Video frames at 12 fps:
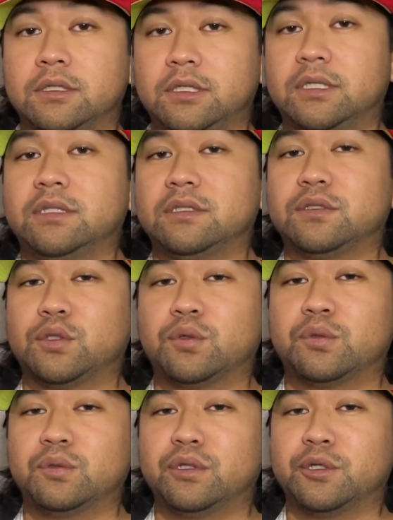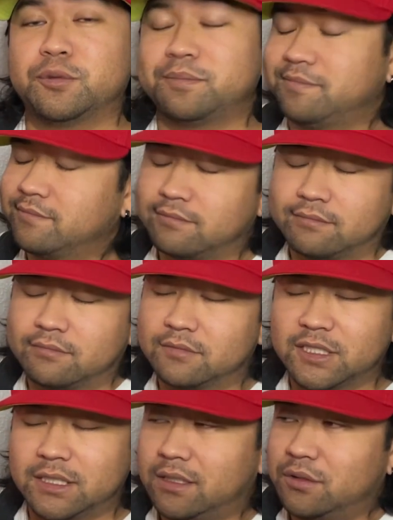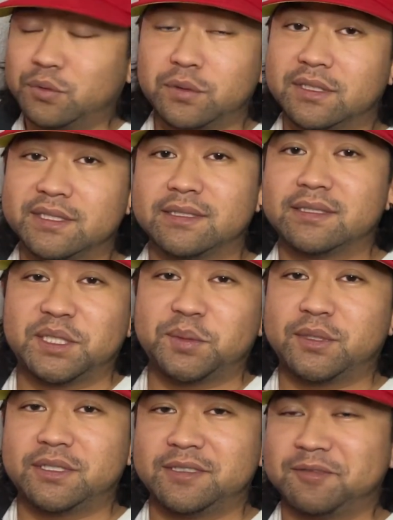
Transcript: Yeah, this is so cool though. I don't know what else to say about it.